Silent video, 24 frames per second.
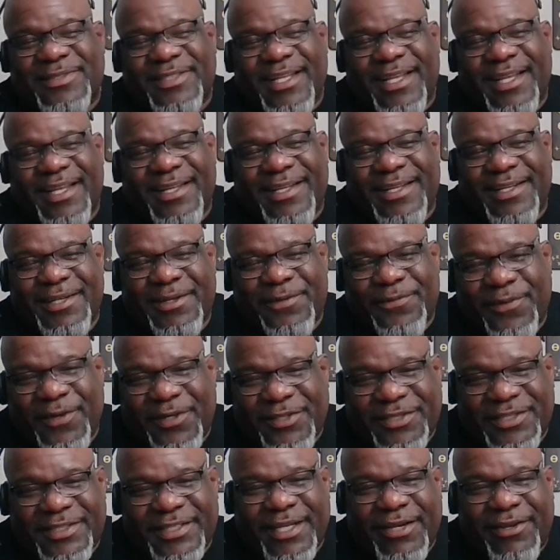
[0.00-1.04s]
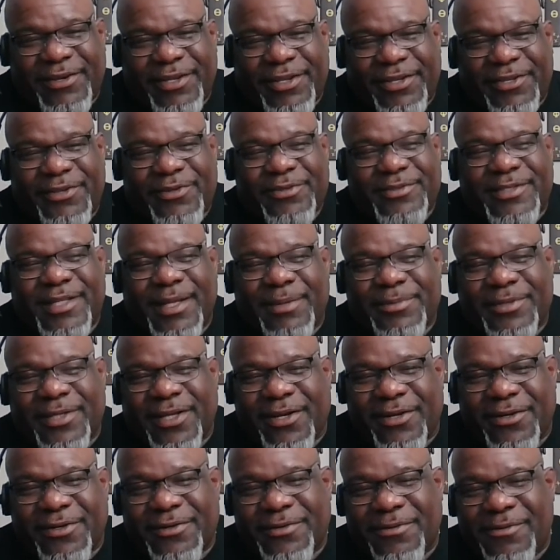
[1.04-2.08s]
saying. In the first scenario, you dumped
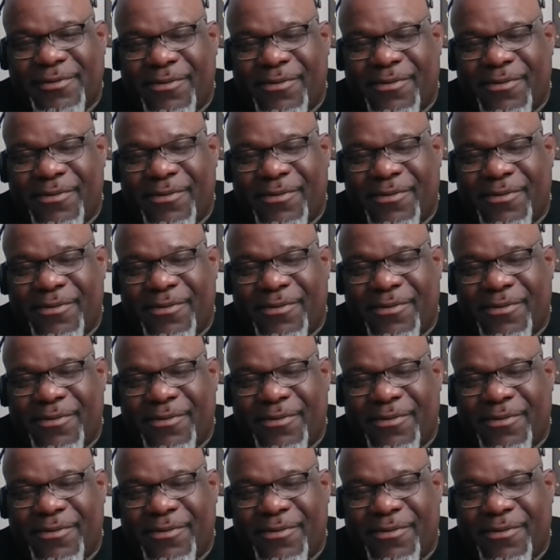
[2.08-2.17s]
her.